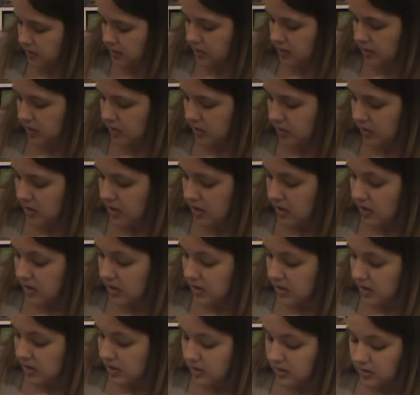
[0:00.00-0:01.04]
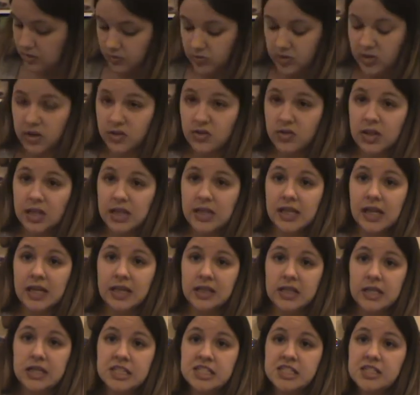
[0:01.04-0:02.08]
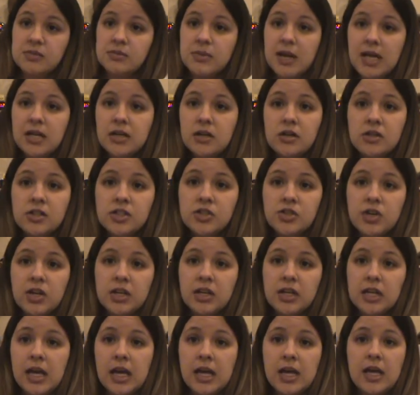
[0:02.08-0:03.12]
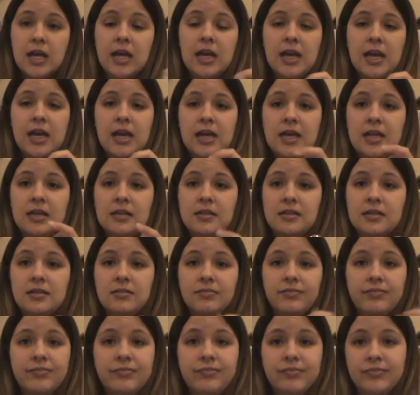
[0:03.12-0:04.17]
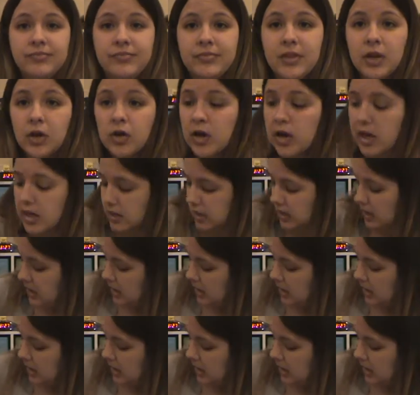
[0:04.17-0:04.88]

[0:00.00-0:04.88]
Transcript: So really, really like these. They're made in Australia, and they're great.